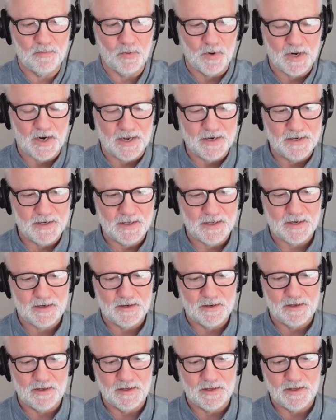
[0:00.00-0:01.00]
what I
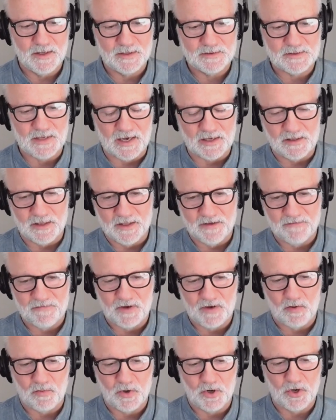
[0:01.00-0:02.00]
did is I'd
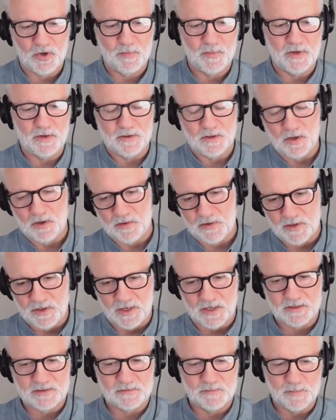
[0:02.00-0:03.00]
leave their room and go to the
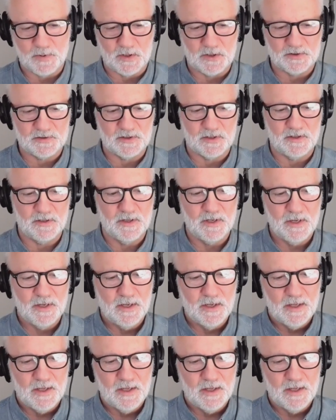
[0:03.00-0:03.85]
next person.